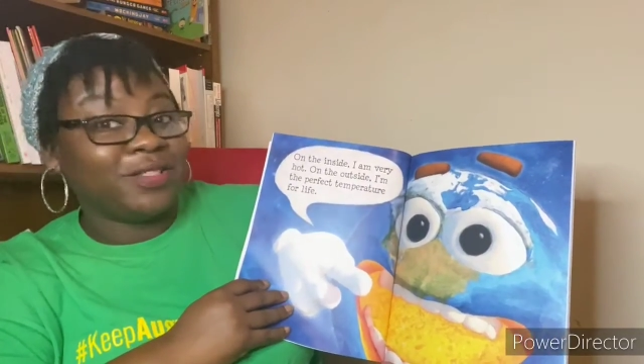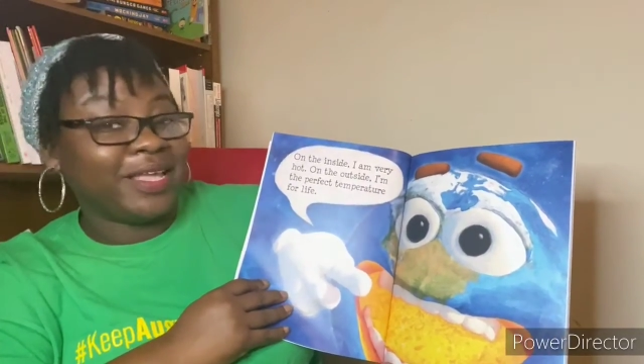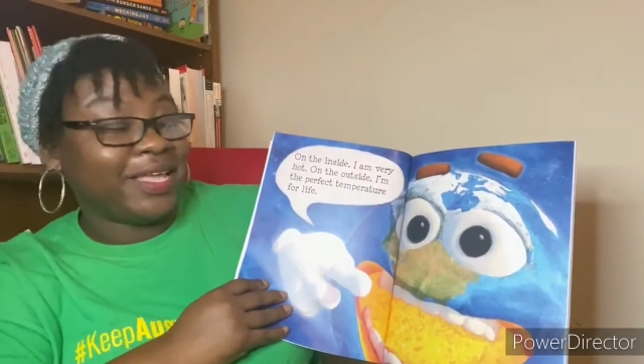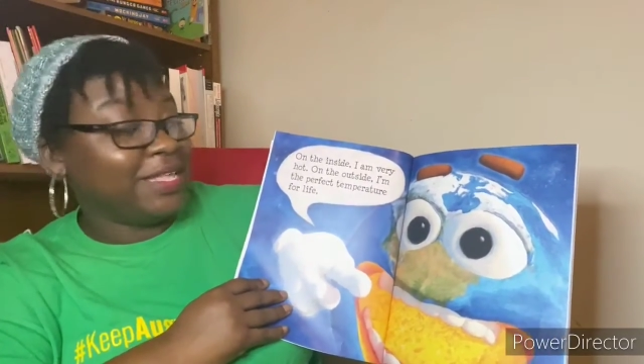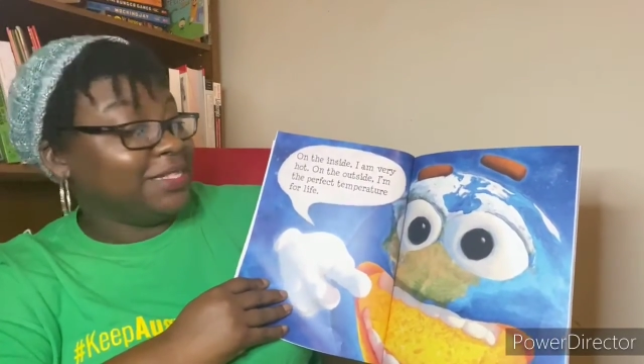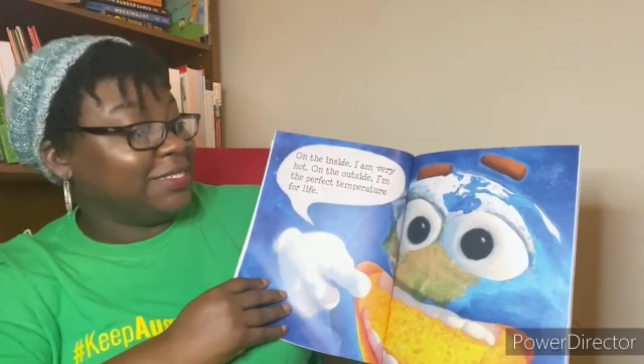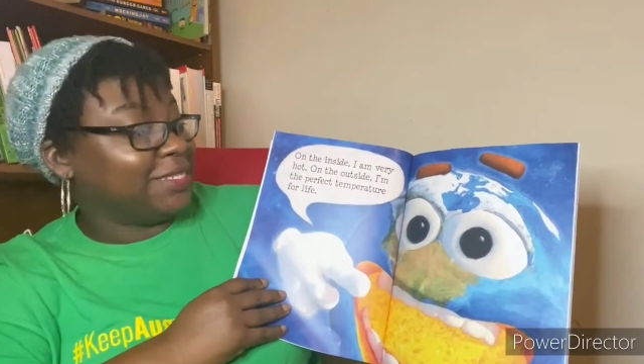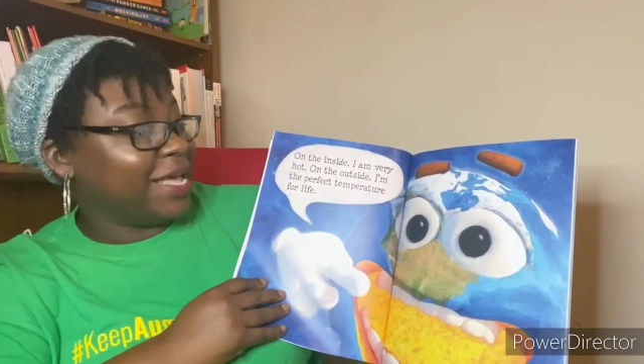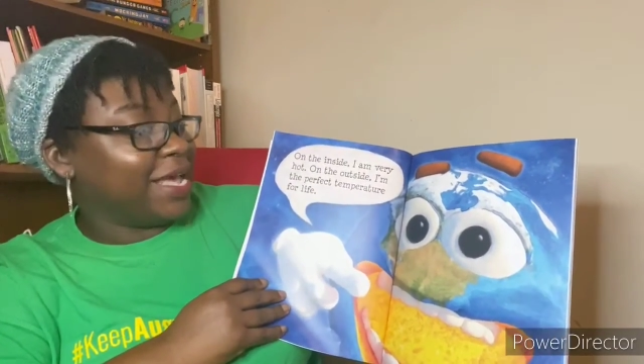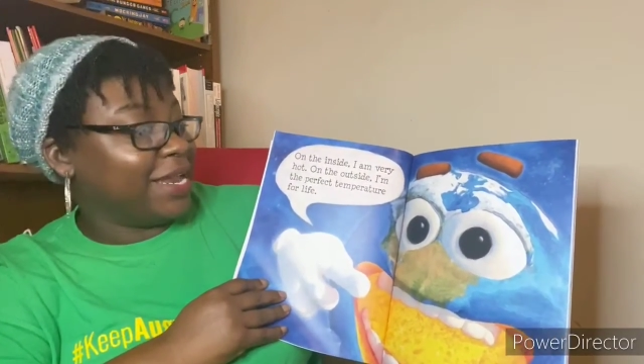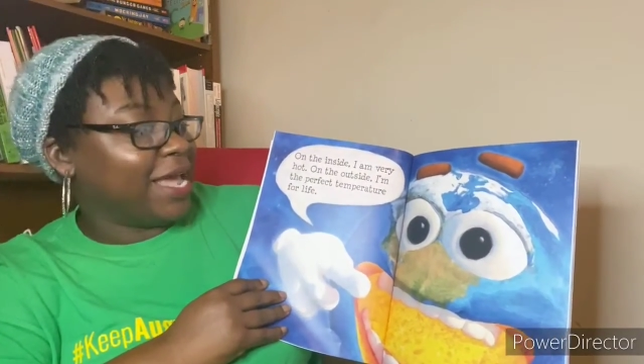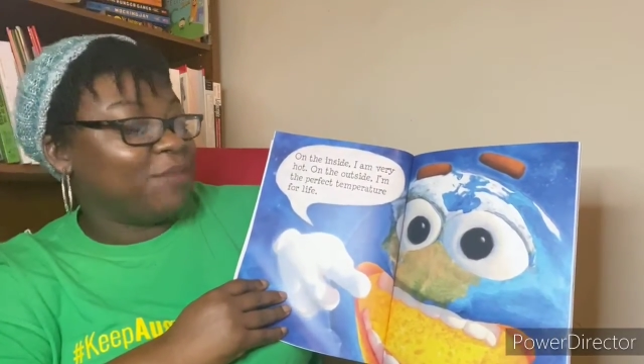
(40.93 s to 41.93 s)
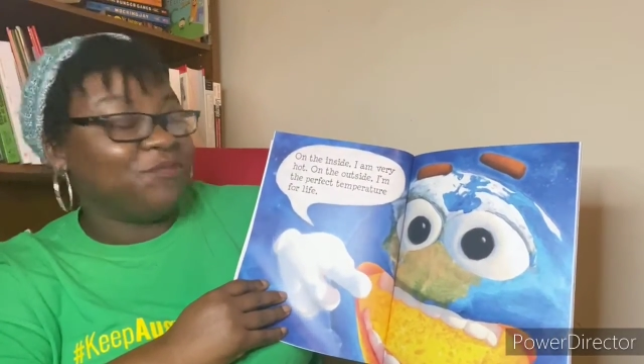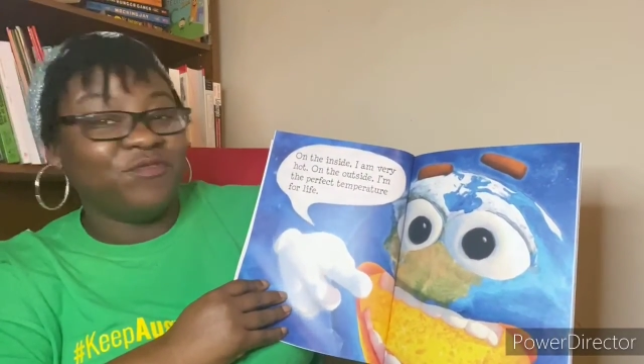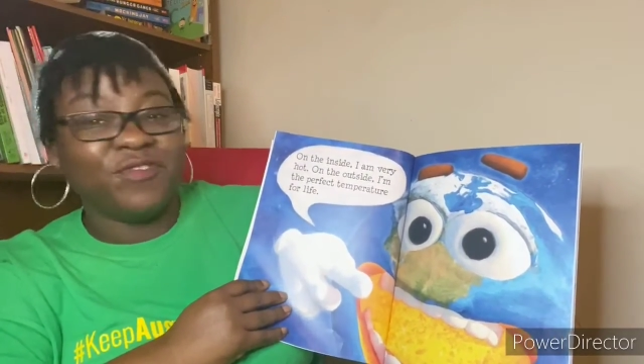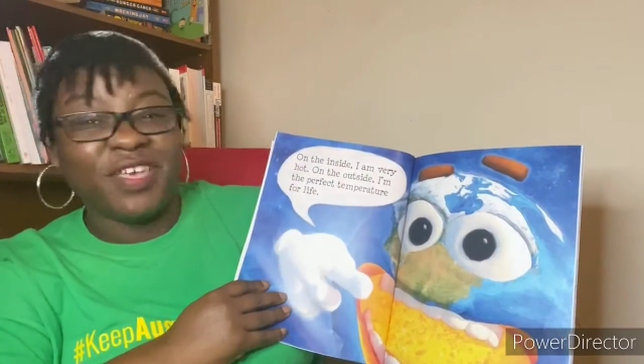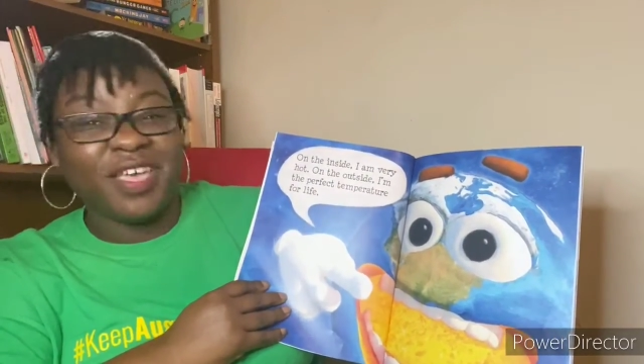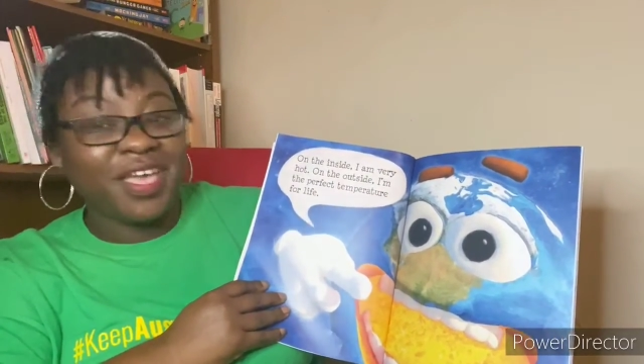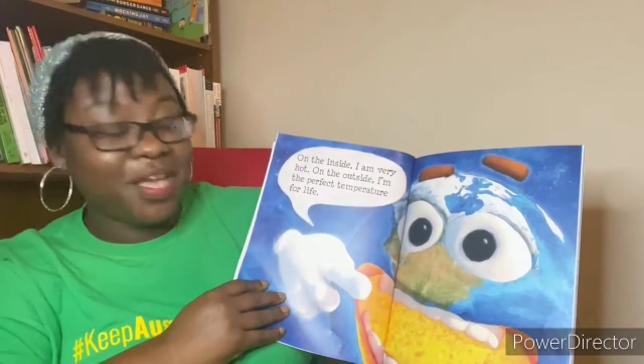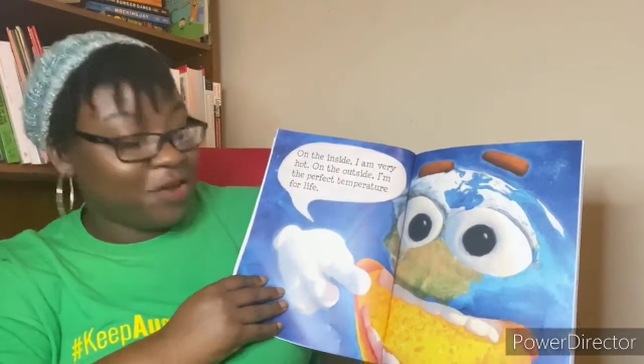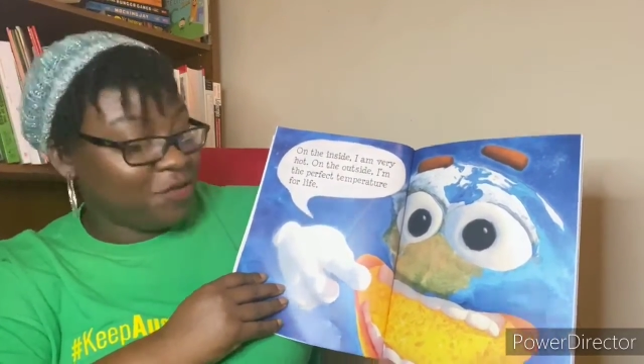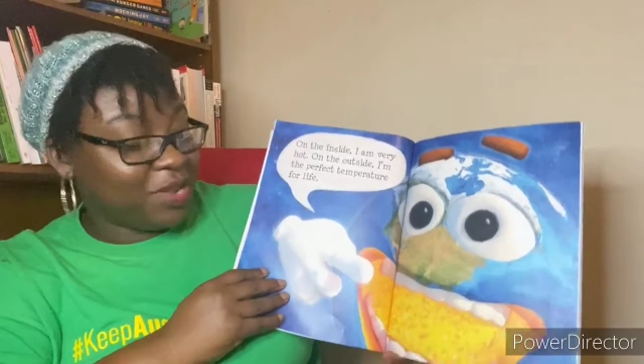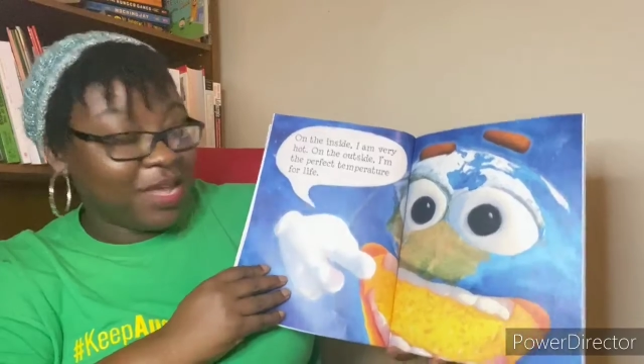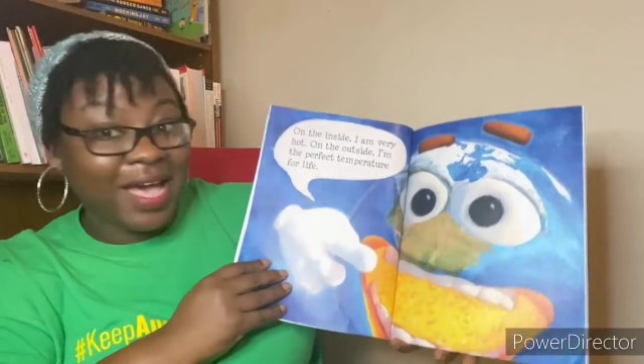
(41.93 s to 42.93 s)
the inside, I'm
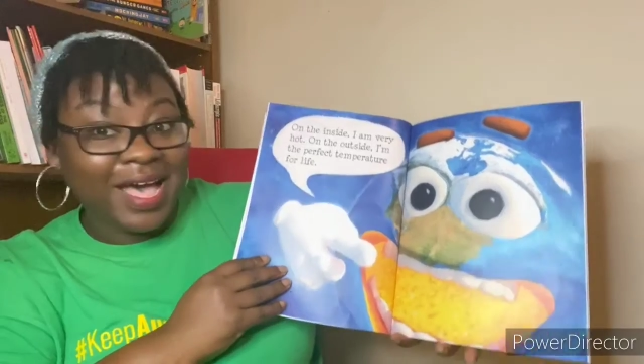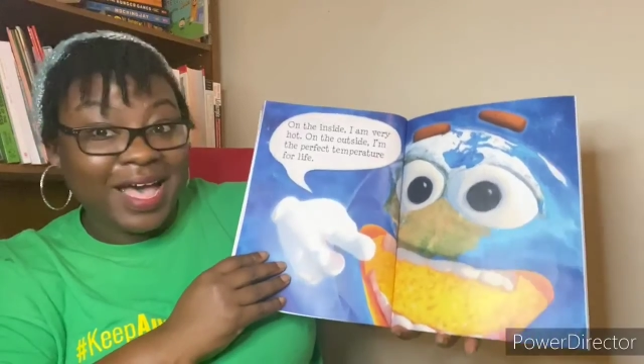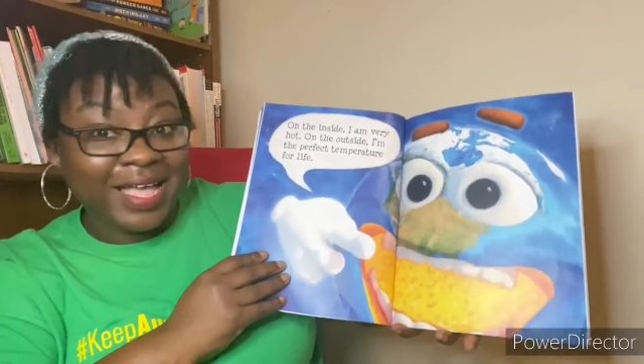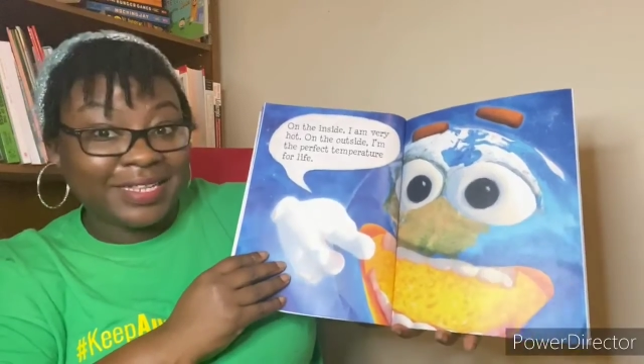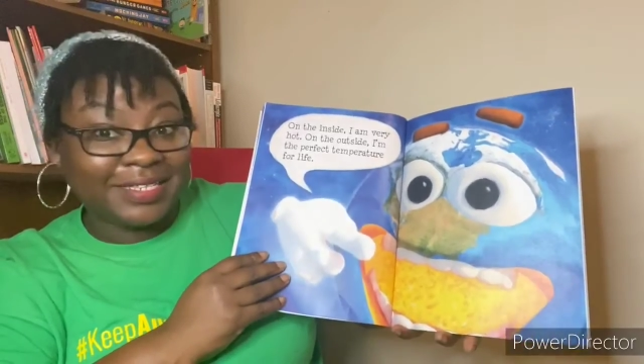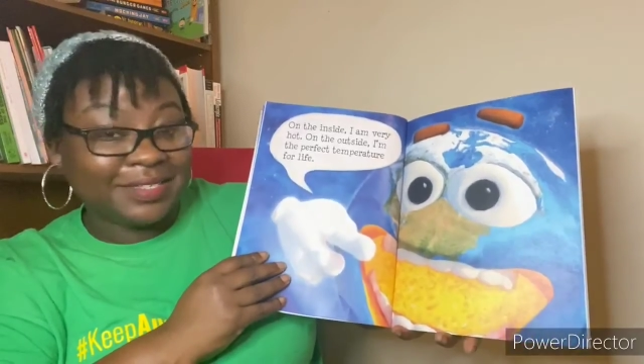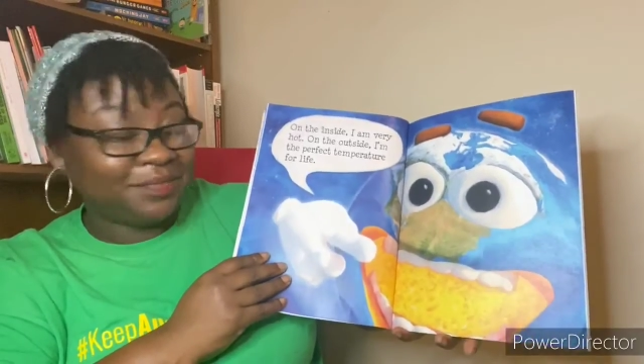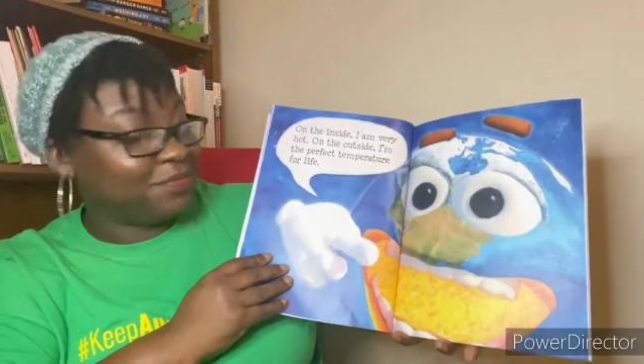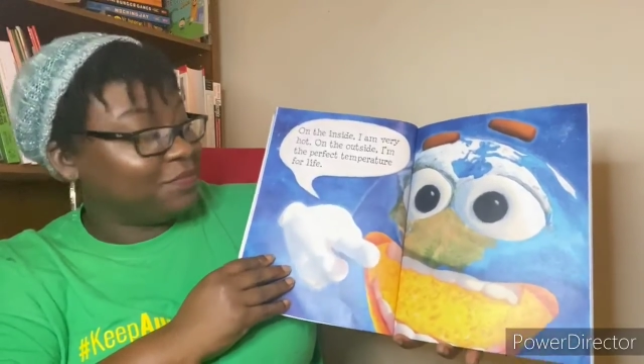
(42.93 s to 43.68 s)
very hot.